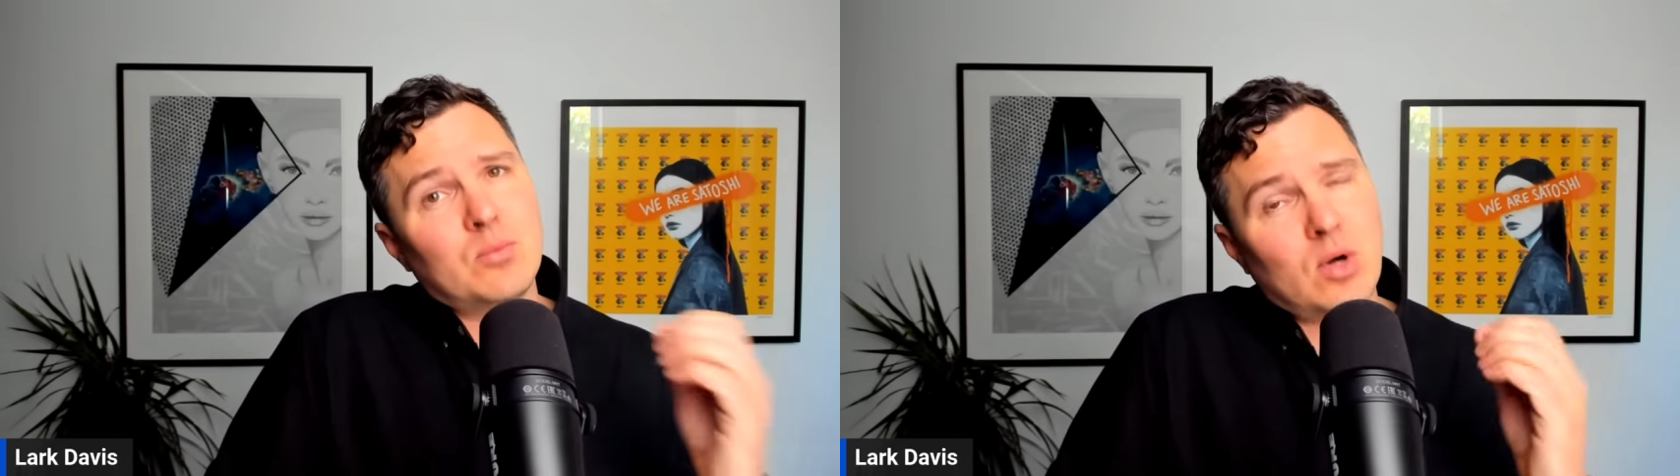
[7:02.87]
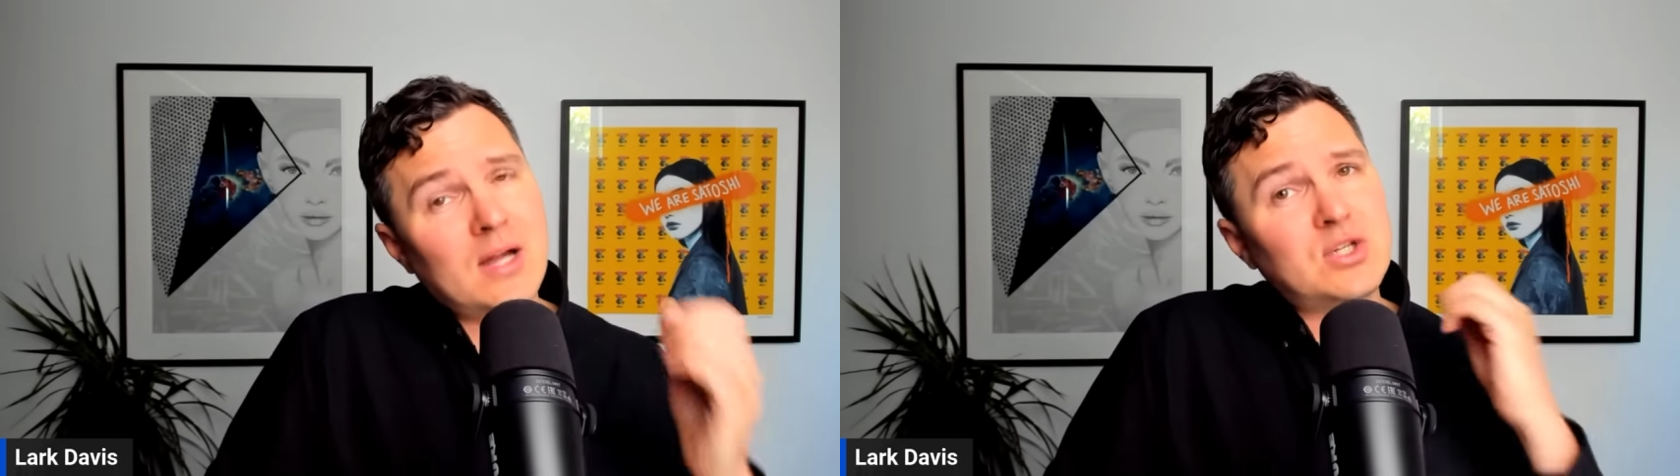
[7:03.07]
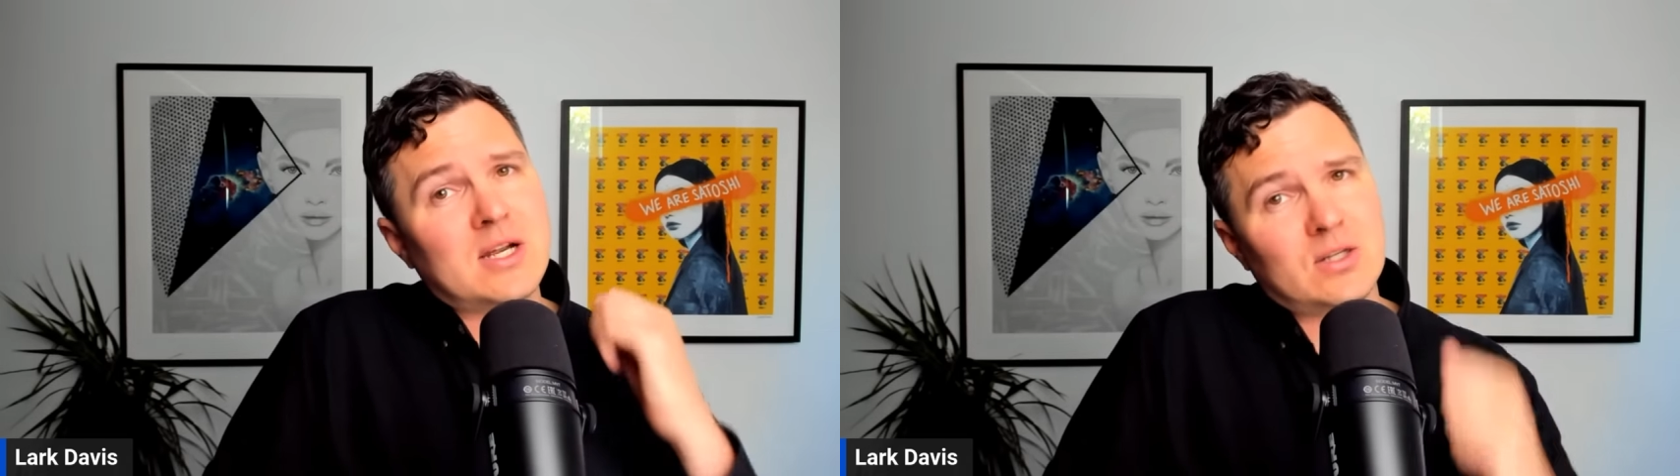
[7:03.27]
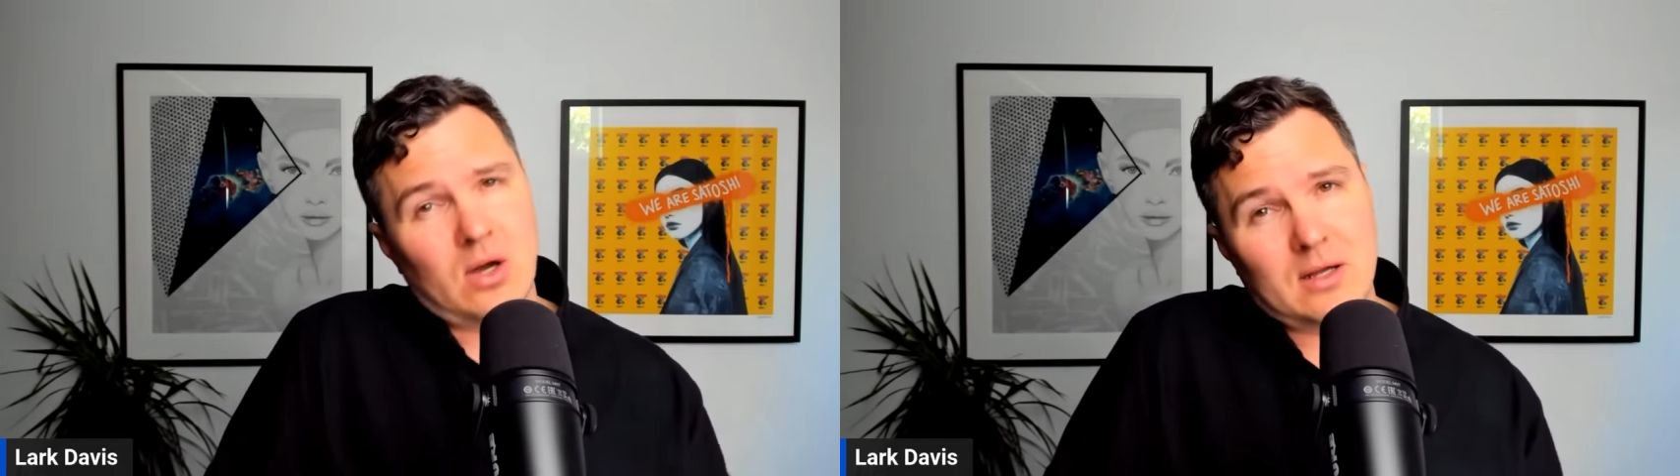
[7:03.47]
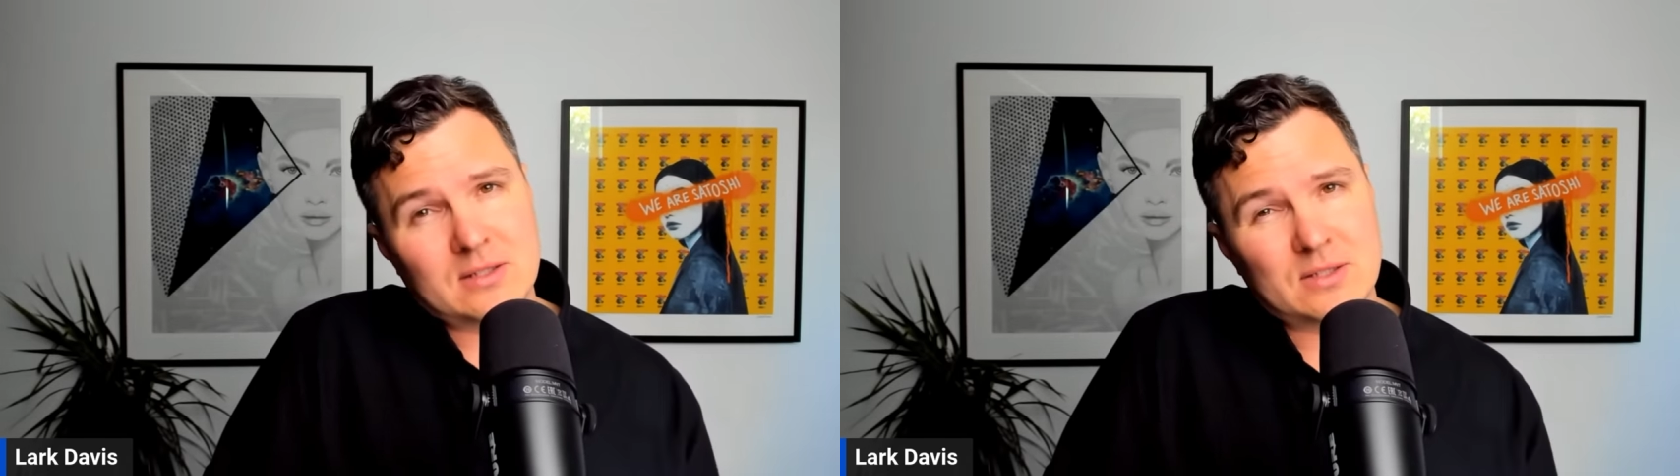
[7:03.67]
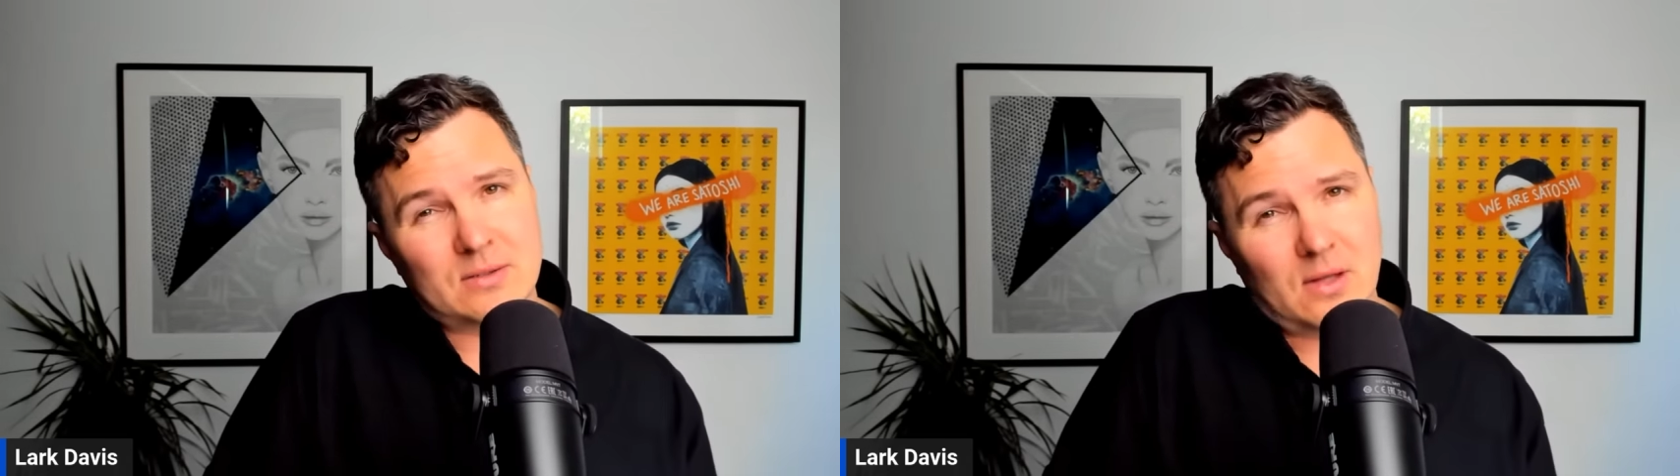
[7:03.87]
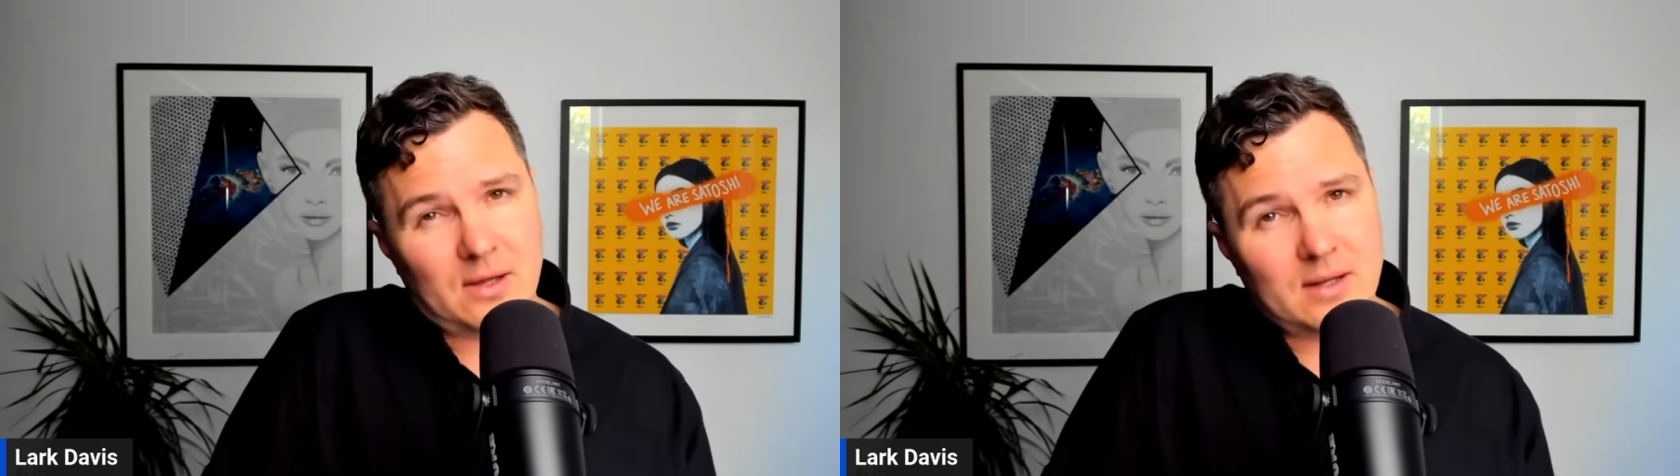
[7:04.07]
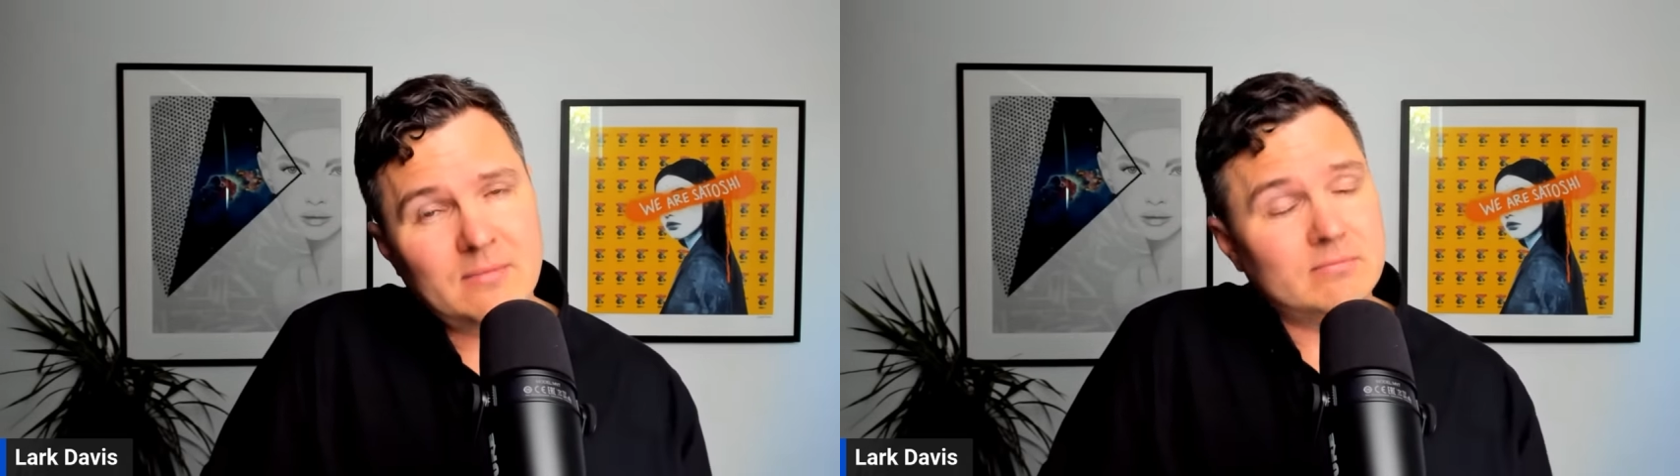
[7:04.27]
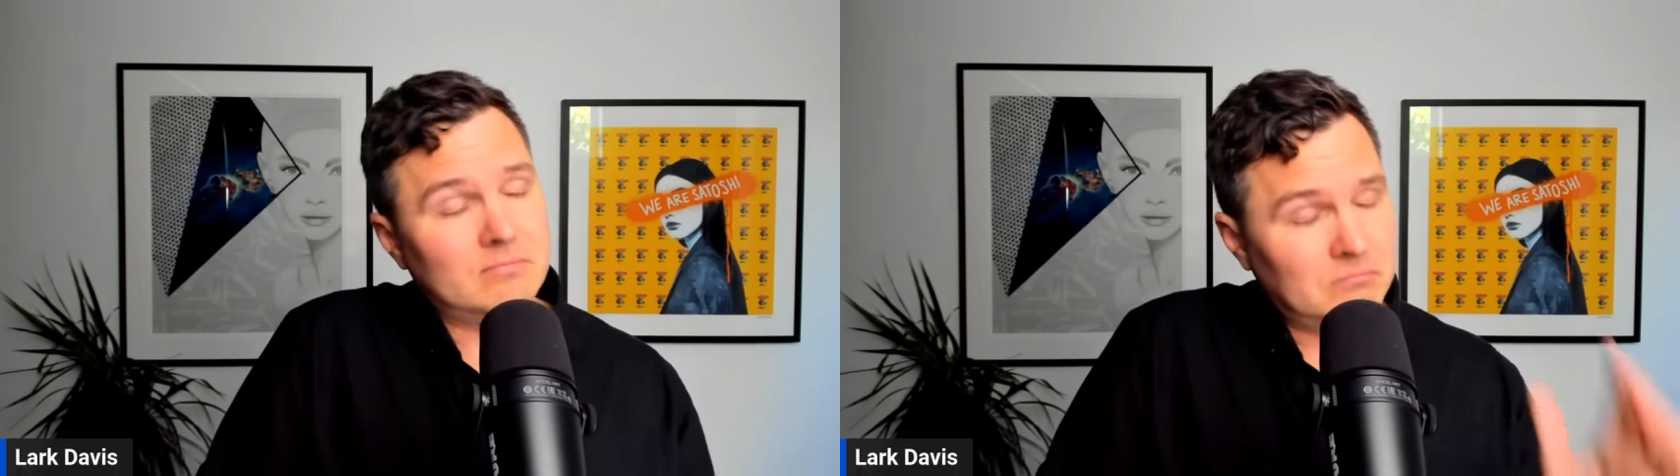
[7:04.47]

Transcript: project on Solana.